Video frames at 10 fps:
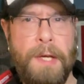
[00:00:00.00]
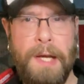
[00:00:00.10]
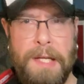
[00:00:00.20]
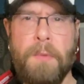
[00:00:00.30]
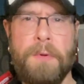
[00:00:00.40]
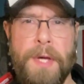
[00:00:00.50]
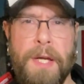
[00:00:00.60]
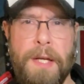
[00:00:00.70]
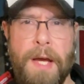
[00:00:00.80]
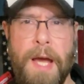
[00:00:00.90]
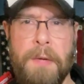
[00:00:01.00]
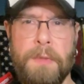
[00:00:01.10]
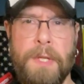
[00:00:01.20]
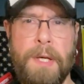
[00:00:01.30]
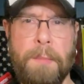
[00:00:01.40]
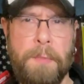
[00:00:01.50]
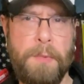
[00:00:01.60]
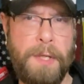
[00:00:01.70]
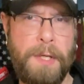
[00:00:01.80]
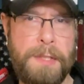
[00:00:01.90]
And they were thinking ahead when they come up
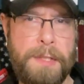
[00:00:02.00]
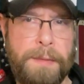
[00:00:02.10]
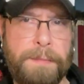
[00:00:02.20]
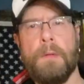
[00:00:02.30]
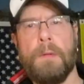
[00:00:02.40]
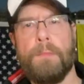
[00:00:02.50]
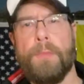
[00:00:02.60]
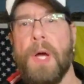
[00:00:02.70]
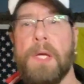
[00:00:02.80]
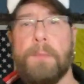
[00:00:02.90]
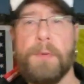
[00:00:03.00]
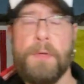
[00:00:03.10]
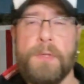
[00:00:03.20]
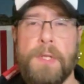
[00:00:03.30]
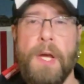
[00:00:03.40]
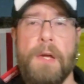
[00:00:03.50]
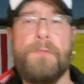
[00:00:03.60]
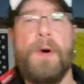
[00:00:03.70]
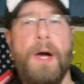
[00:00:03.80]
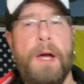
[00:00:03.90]
with this. Browning produced the
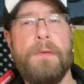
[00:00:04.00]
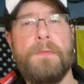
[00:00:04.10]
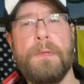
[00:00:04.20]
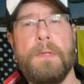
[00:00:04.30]
A5